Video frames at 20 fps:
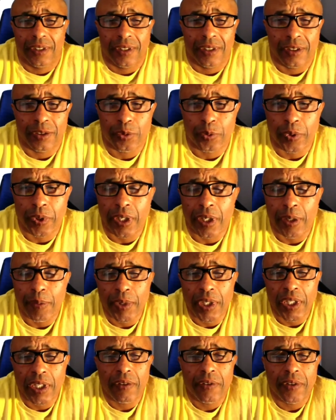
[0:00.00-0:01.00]
is what I'm
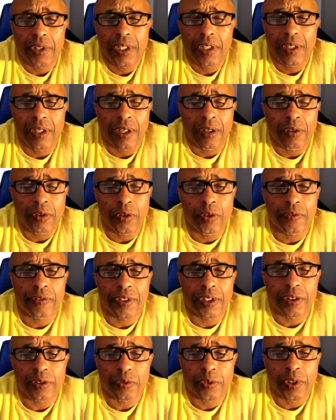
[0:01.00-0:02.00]
hearing. I don't know if
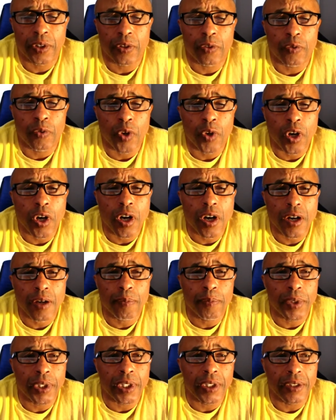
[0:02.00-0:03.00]
that's right or
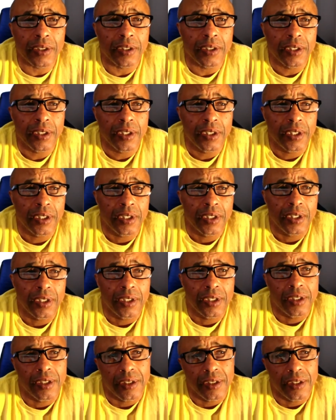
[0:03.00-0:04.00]
wrong, but
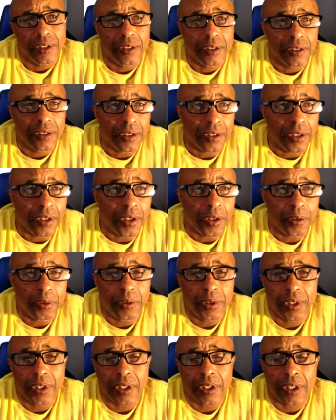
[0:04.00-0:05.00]
you
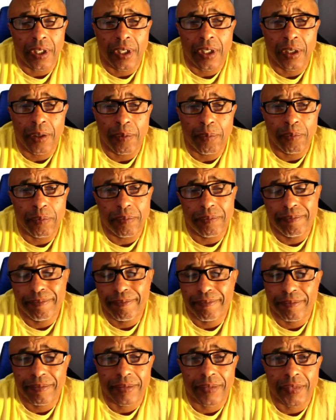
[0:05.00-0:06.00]
know, um,
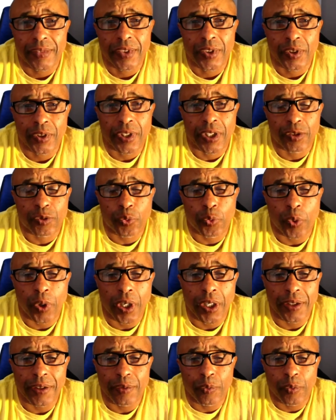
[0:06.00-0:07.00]
that's
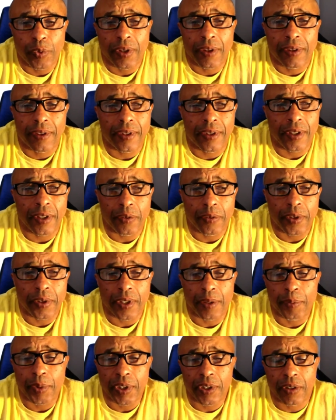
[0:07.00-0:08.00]
one
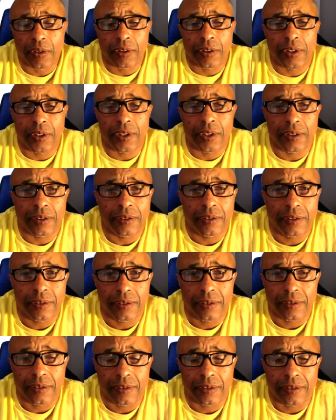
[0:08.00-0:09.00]
theory. I mean, they're gonna
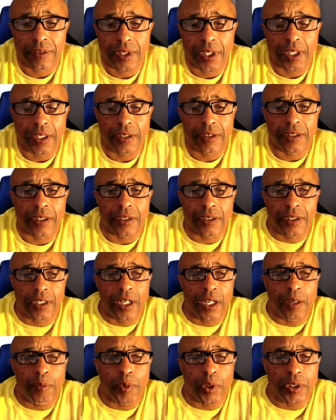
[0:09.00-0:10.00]
take their
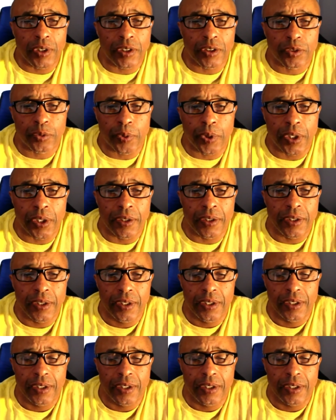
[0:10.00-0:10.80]
time on this one.